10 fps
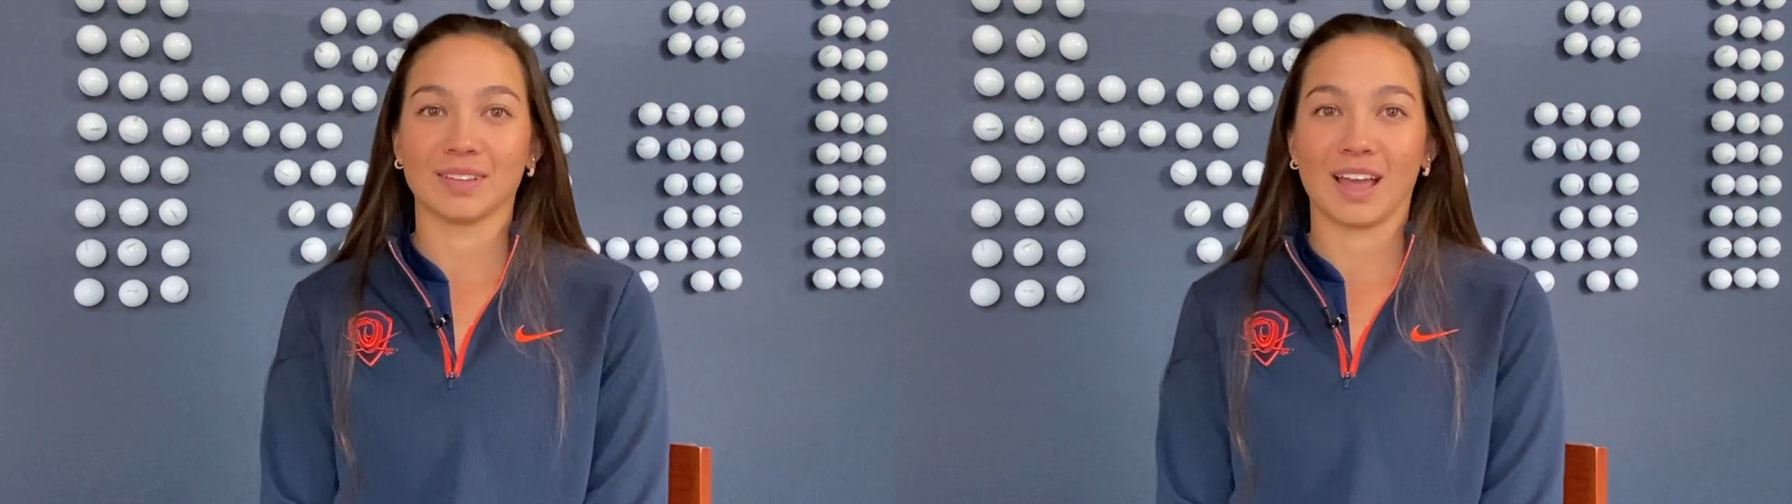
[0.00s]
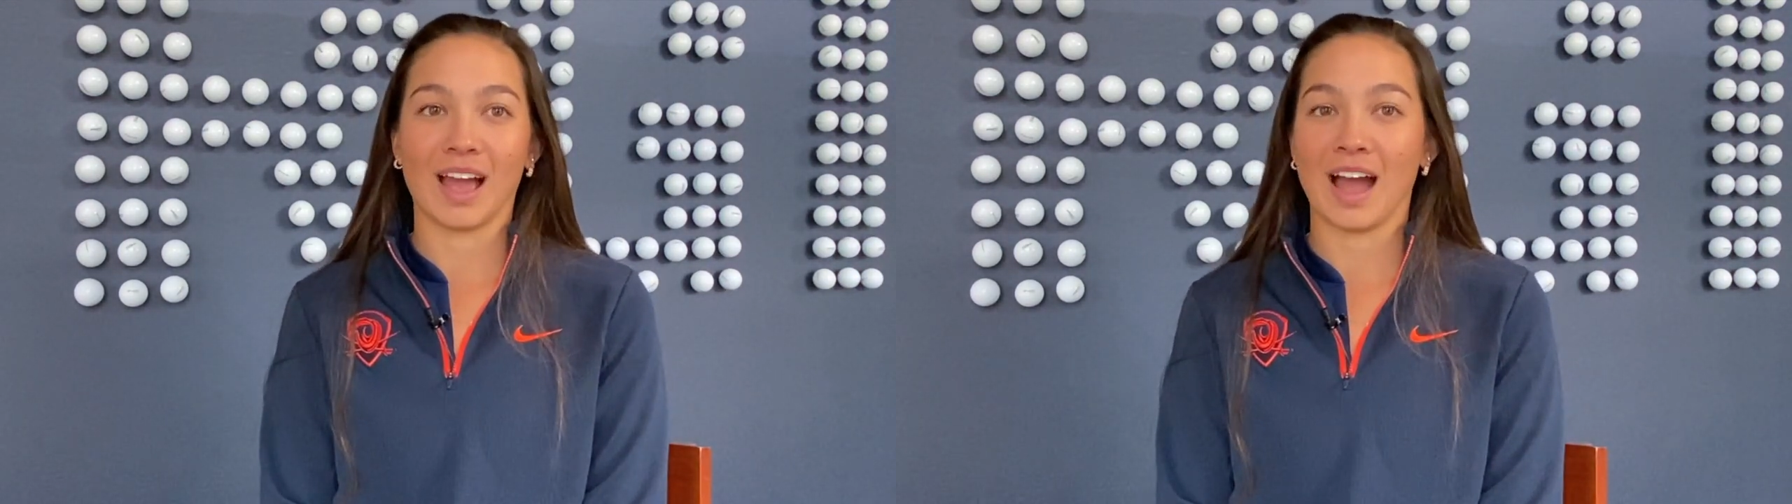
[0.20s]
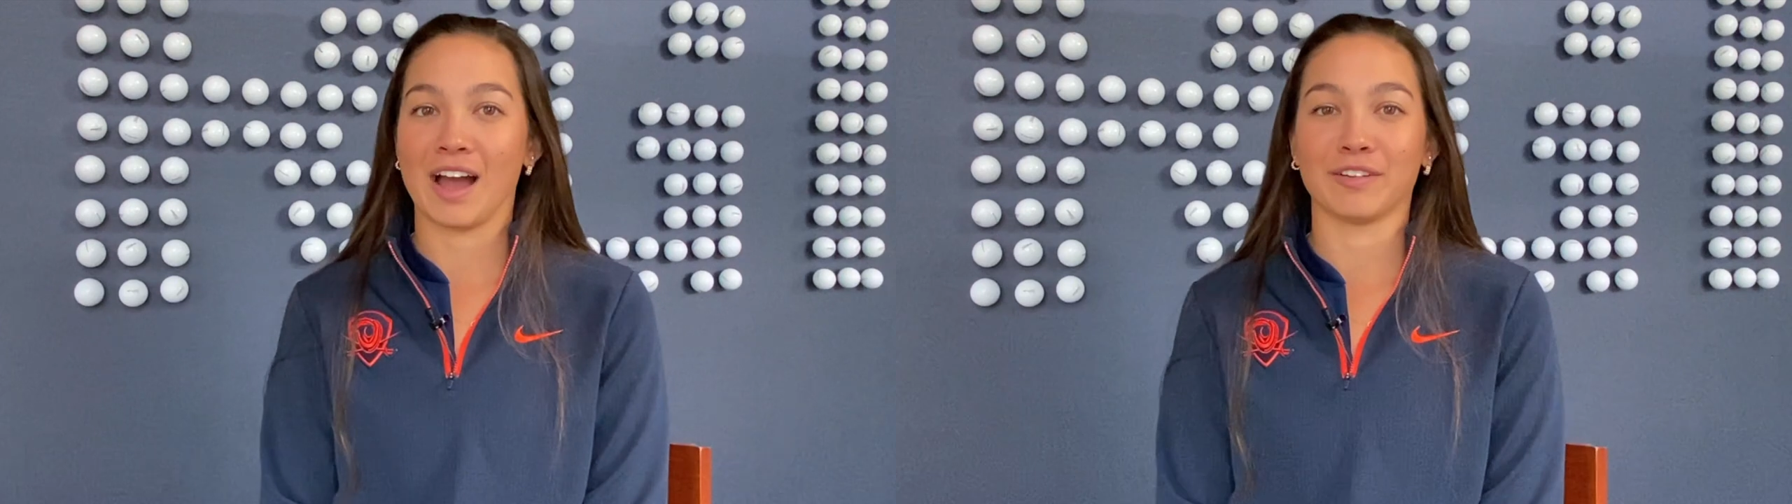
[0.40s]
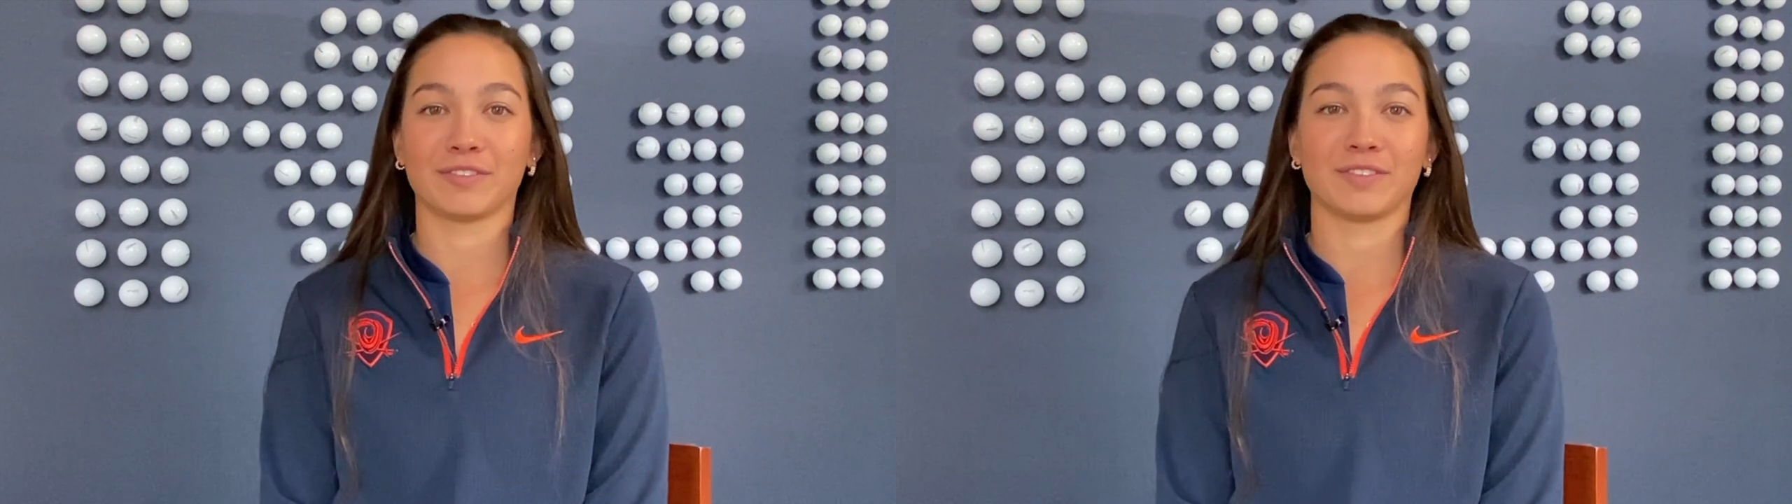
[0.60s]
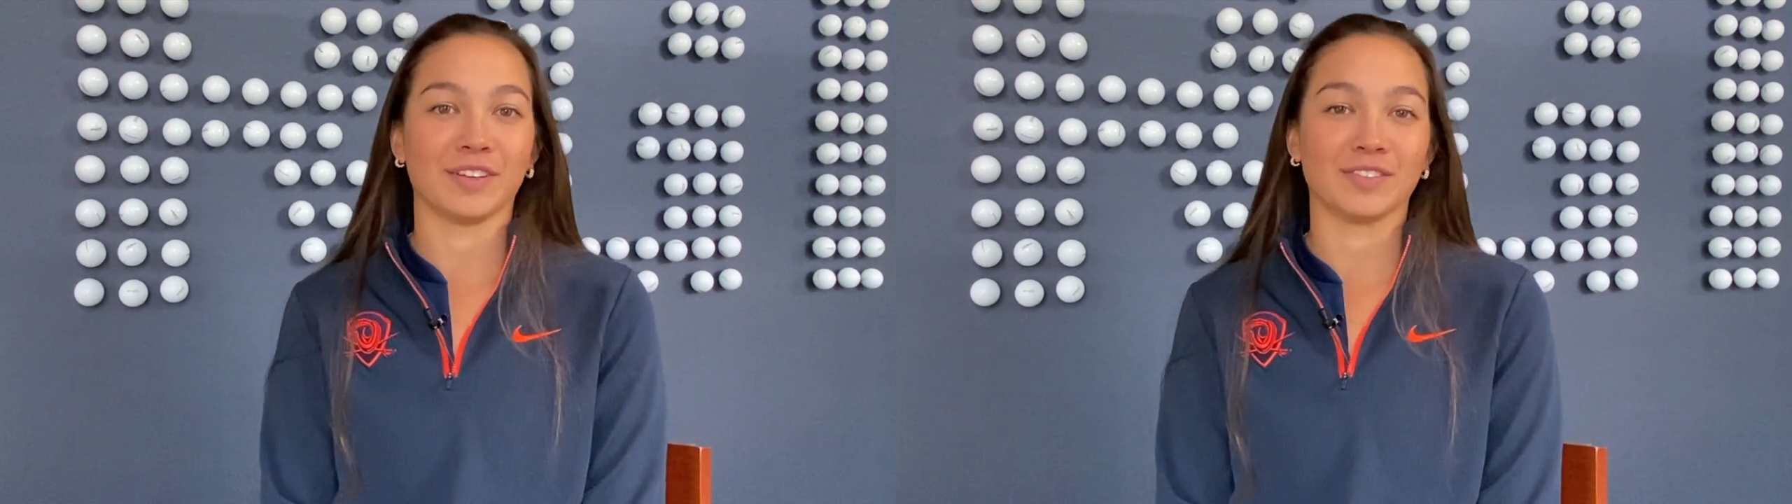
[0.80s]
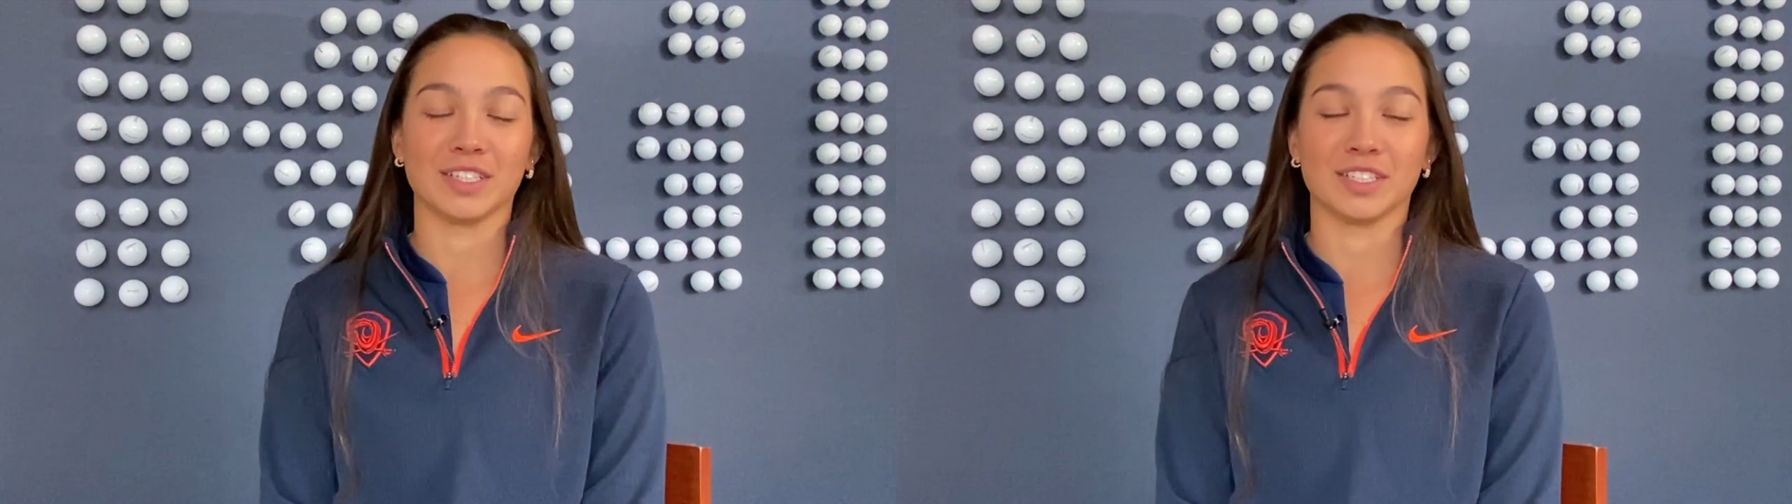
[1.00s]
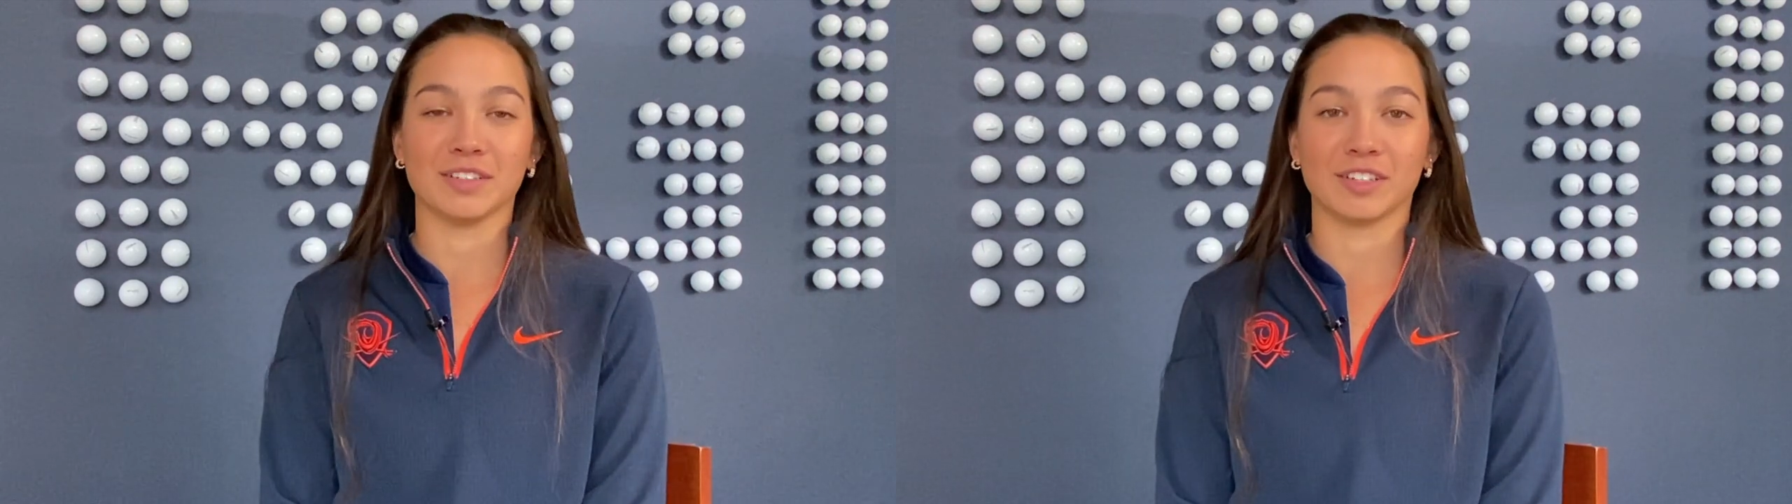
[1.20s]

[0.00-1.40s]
half 52